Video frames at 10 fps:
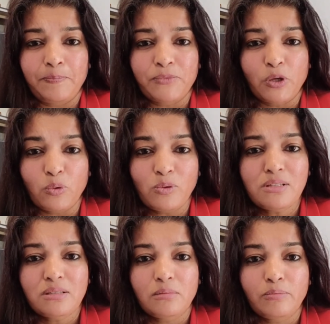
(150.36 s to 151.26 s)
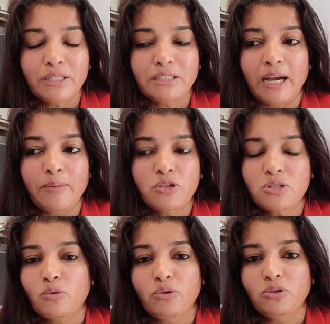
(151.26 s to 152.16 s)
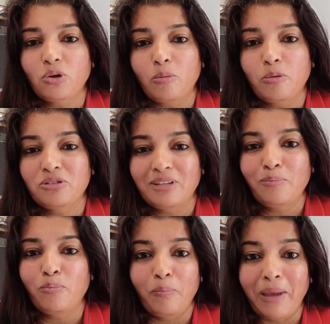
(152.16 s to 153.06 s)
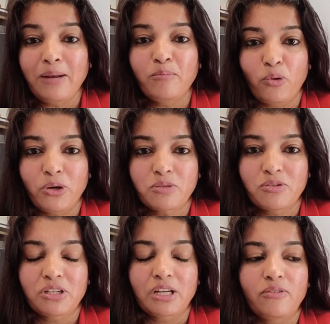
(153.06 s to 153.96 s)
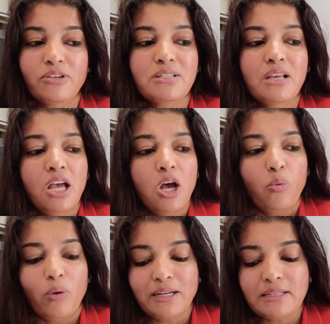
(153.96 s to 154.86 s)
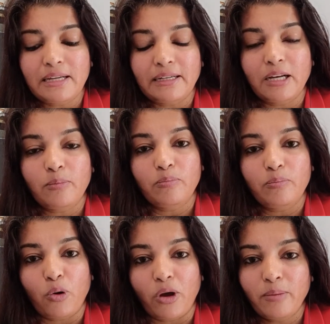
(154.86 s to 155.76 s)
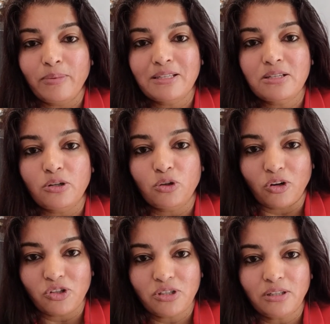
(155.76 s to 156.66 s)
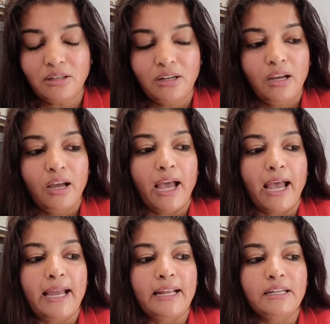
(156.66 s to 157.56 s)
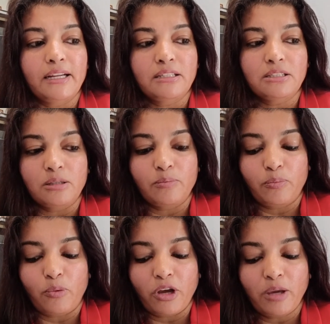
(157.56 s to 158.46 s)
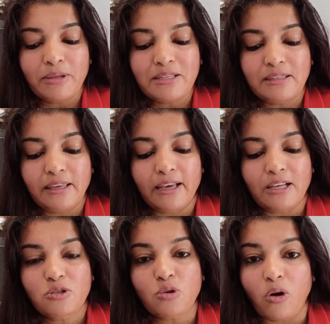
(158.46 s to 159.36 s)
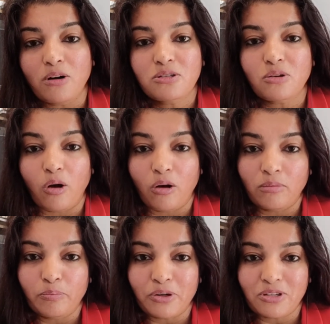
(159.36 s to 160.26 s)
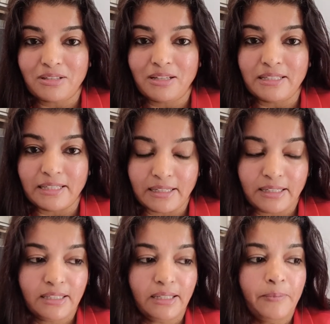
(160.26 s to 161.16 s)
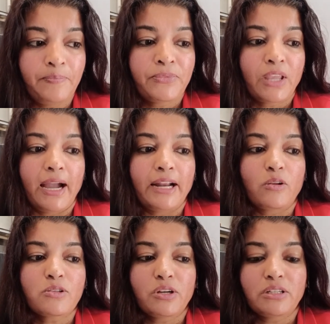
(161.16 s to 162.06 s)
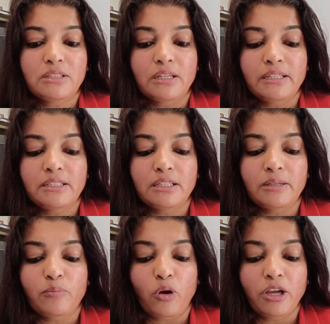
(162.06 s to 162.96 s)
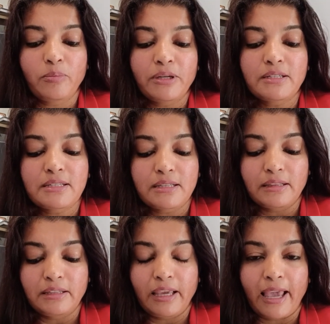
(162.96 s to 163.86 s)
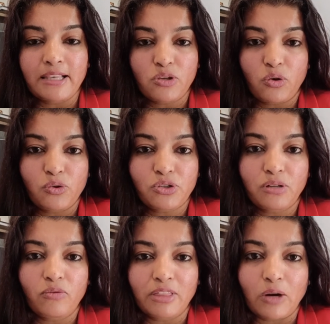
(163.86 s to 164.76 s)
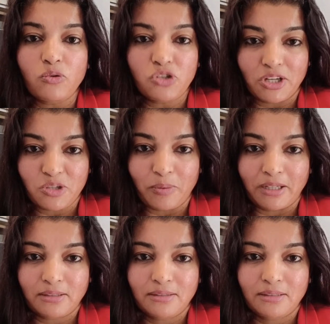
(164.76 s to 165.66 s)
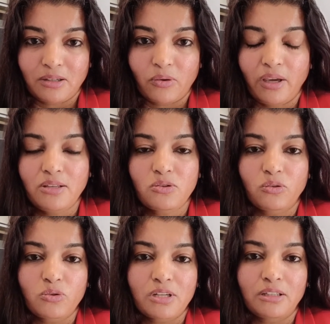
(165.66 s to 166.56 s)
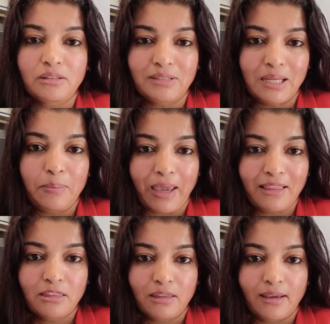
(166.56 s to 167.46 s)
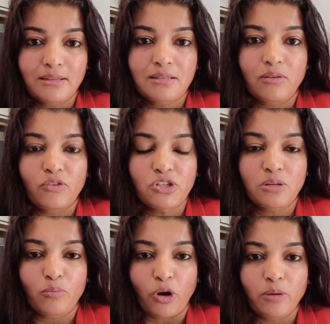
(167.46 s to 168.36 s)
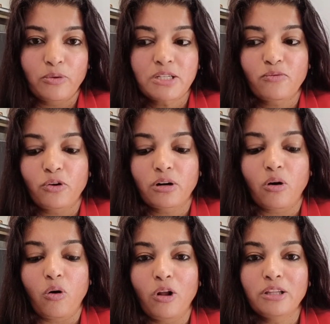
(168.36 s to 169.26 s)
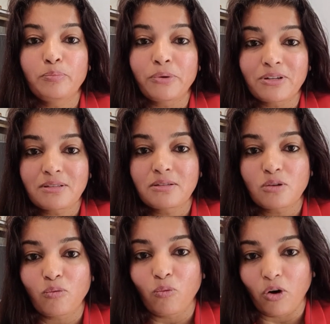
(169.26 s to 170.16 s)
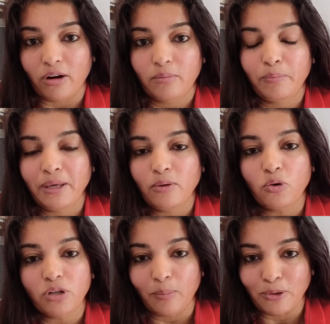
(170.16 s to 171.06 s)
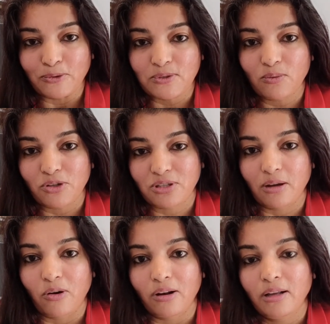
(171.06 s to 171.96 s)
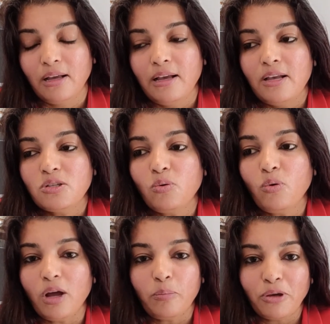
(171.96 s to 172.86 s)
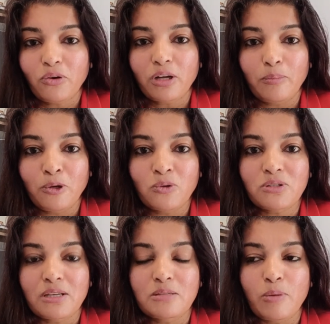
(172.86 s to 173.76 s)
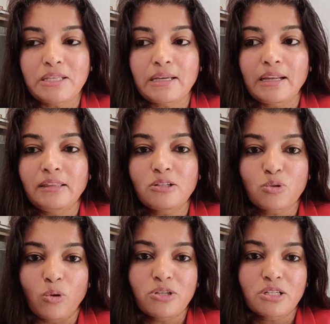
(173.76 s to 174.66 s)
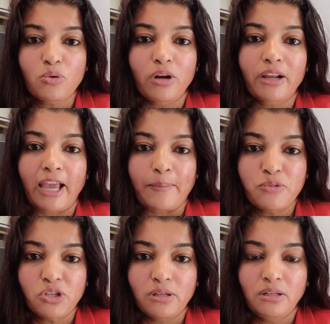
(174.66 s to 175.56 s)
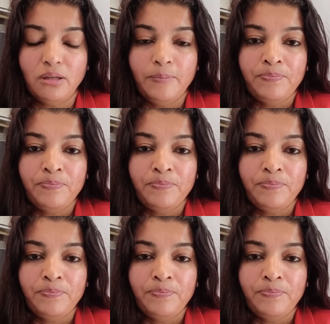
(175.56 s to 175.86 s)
rules, but I'm just going to talk about three main points which it covers. One is that it prohibits torture, and it prohibits the assaults on personal dignity, and also it prohibits the execution without judgment. Okay, so those are the three main things which it prohibits for all the persons of war, POWs, what they call. So who are POWs? It's basically the soldiers who are captured